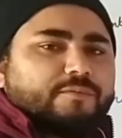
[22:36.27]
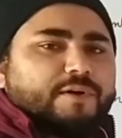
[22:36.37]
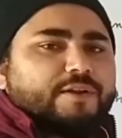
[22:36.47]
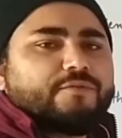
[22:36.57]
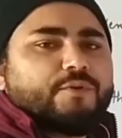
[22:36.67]

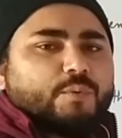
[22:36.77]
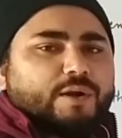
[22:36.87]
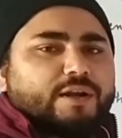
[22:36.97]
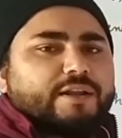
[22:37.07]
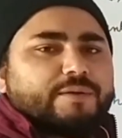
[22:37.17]
very
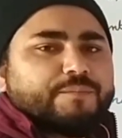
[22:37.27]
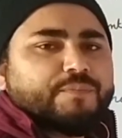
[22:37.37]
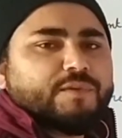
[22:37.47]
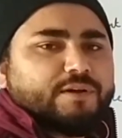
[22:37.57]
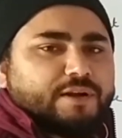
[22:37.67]
frequently
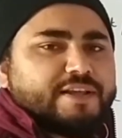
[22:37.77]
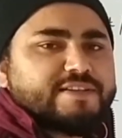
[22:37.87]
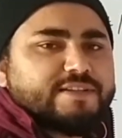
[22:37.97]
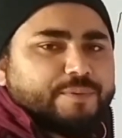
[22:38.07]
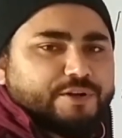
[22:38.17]

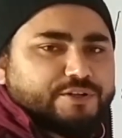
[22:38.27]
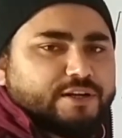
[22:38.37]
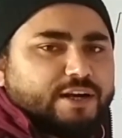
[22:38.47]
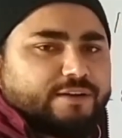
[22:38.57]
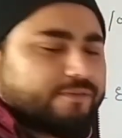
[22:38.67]
release the
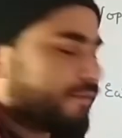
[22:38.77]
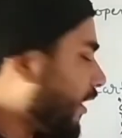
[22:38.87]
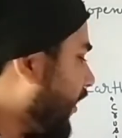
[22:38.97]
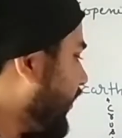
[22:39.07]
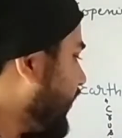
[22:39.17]
pressure, and the
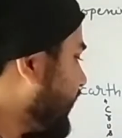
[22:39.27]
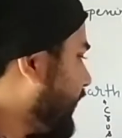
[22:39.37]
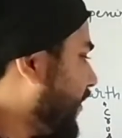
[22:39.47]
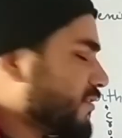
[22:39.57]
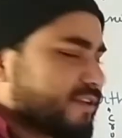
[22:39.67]
fart is the
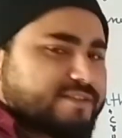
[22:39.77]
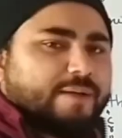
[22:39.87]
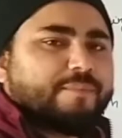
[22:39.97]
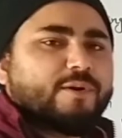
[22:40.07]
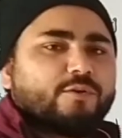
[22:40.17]
best
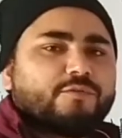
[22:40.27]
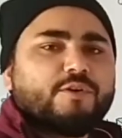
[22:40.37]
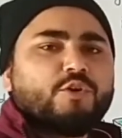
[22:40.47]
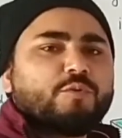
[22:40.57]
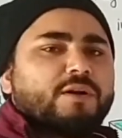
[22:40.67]
example of the
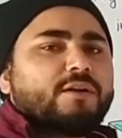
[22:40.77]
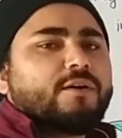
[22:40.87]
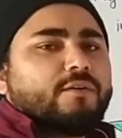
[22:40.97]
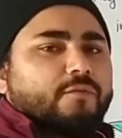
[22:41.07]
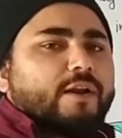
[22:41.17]
human
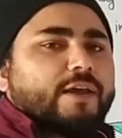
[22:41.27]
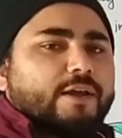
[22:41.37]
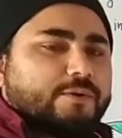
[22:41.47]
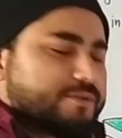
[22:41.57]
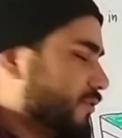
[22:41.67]

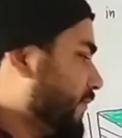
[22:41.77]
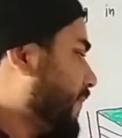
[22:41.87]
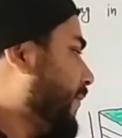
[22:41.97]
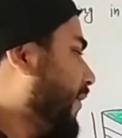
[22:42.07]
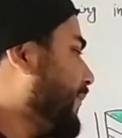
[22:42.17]
volcanoes,
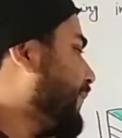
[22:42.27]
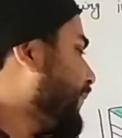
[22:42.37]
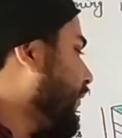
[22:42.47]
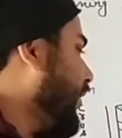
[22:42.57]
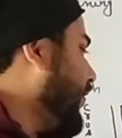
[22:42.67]
okay.
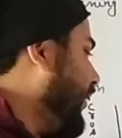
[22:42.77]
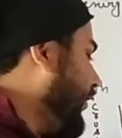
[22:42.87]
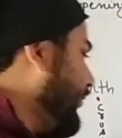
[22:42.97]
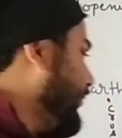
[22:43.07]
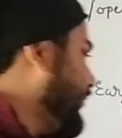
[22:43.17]

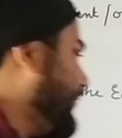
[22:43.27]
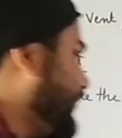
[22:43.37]
Now